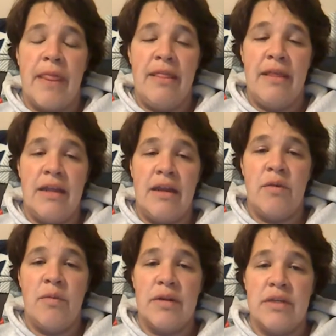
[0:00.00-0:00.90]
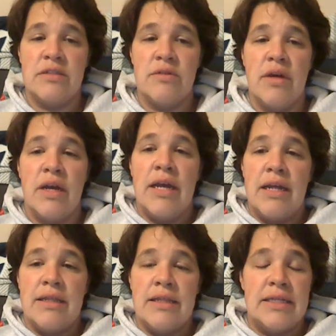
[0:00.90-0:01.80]
I think another one is to
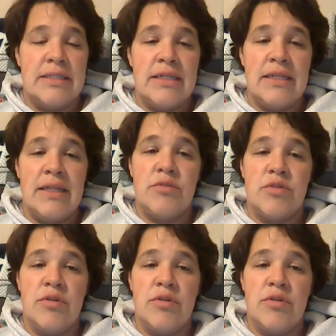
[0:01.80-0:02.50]
listen to them,